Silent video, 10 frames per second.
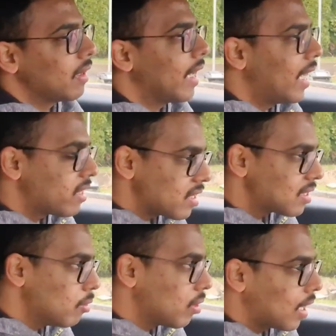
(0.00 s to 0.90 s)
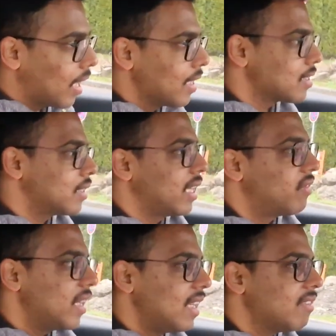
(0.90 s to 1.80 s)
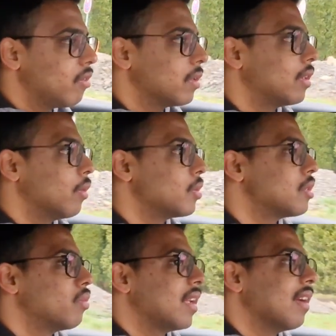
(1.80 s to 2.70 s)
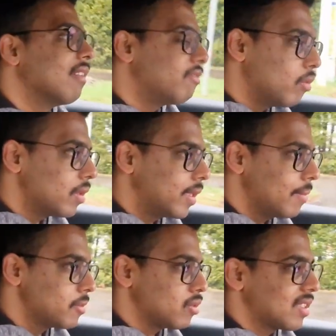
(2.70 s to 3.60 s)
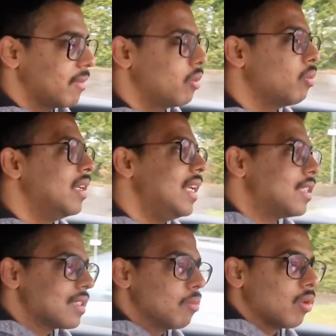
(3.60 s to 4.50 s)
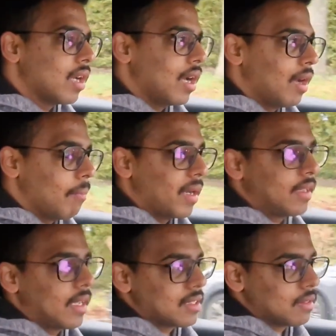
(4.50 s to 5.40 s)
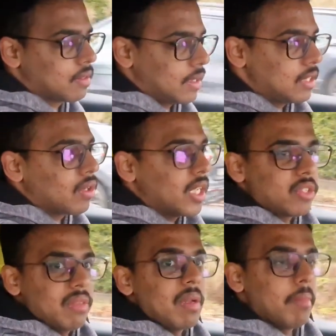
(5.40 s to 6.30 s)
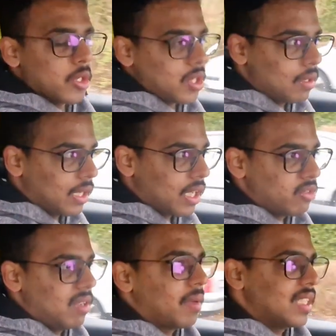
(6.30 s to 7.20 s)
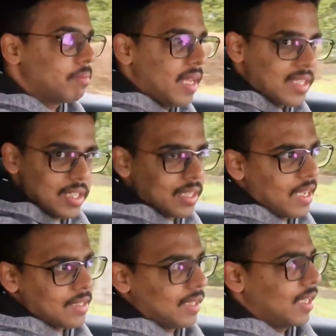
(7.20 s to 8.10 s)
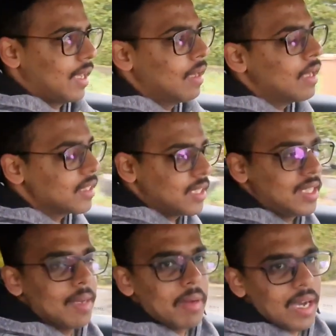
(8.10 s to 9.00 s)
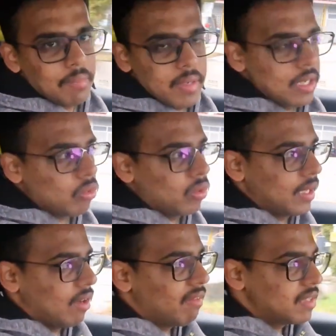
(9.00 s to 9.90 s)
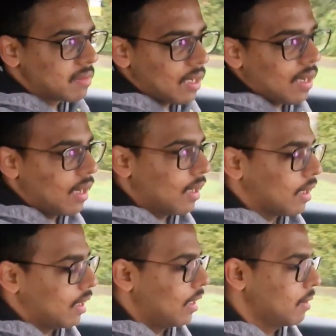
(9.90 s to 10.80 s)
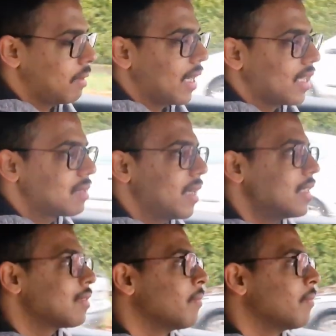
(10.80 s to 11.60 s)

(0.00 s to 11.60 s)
electric small cars, they're really for those who can afford them. So someone who needs a small car but is not constrained by budget, they're constrained by space and size at their city apartment or their office parking space.